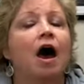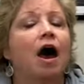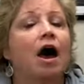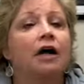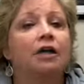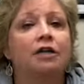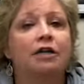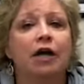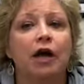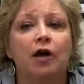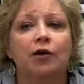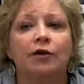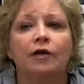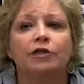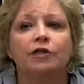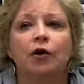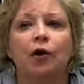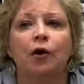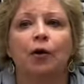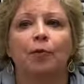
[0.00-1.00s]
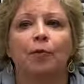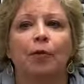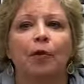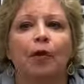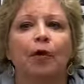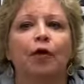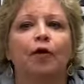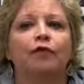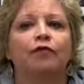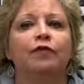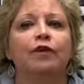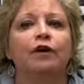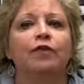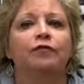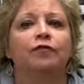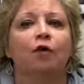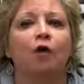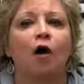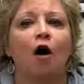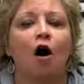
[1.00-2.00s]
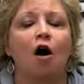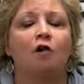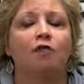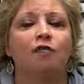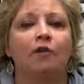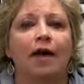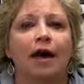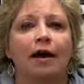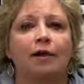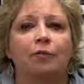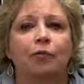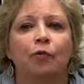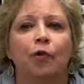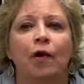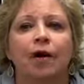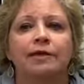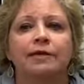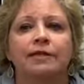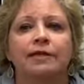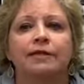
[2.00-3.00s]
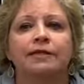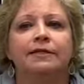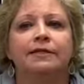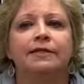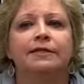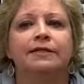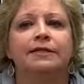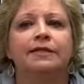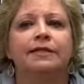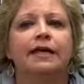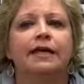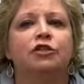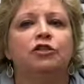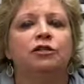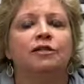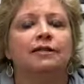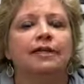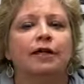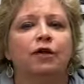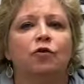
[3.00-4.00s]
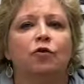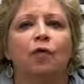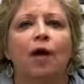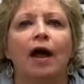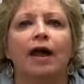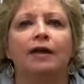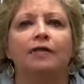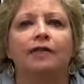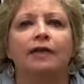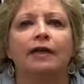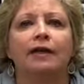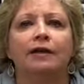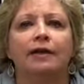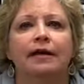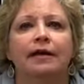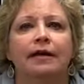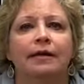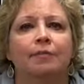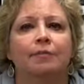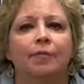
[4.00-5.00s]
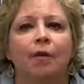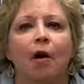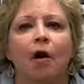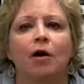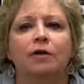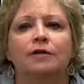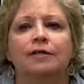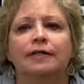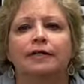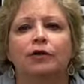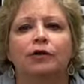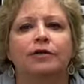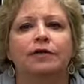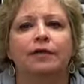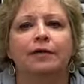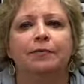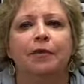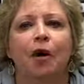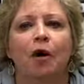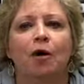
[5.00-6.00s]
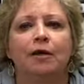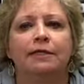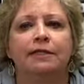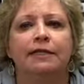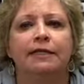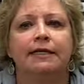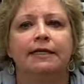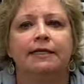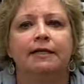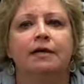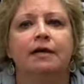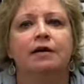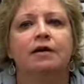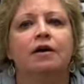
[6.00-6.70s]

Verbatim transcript: Uncoateds are perfect for offline processes such as engraving, embossing or debossing,